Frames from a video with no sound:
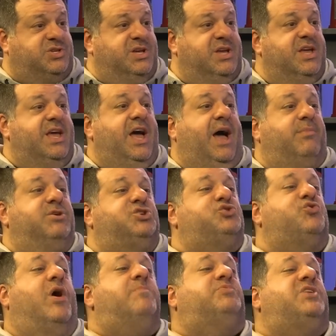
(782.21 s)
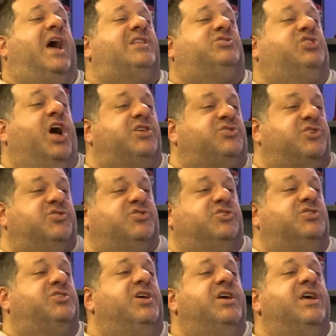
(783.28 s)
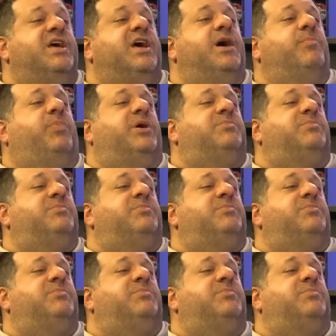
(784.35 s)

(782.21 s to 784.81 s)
Well, what I remember from the